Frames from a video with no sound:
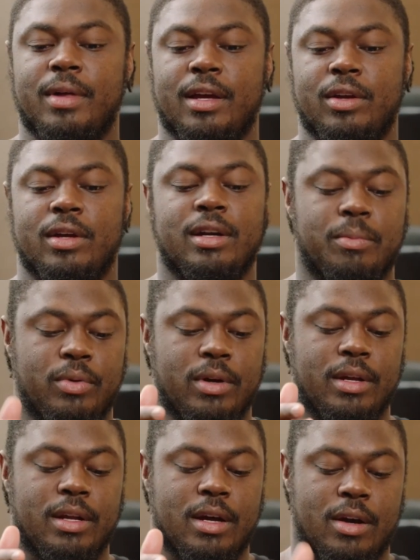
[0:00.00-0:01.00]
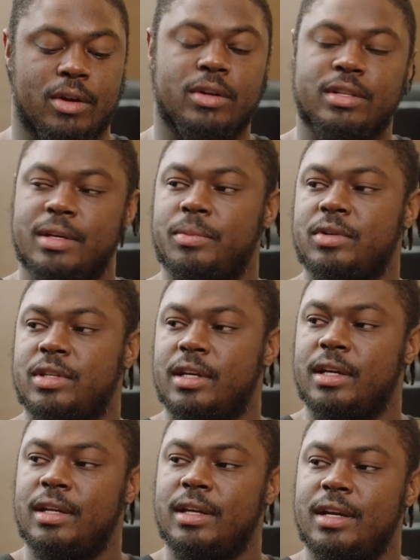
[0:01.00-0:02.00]
like you're going to put
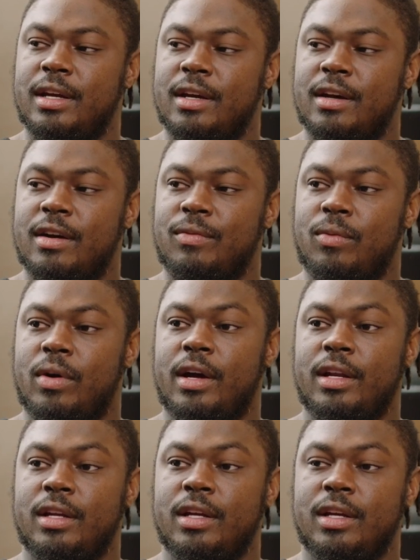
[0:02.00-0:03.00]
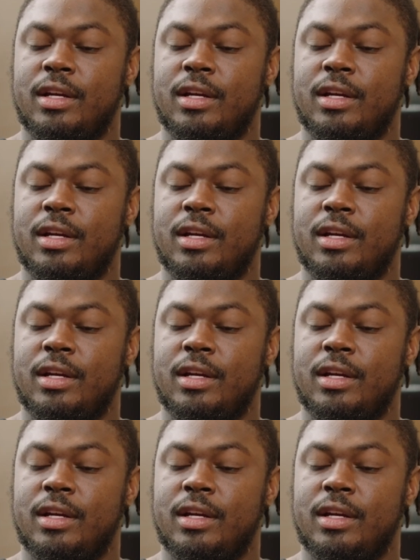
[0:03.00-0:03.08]
110% of what,